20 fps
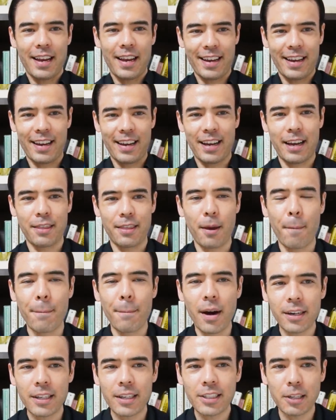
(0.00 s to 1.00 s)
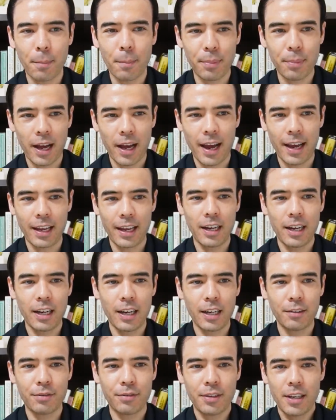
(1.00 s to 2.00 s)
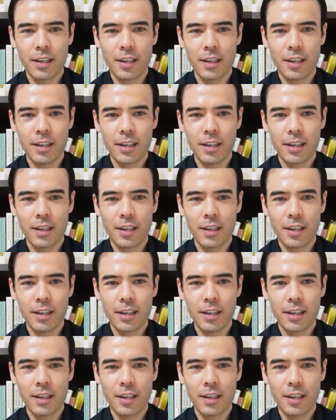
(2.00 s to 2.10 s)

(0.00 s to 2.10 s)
The money supply of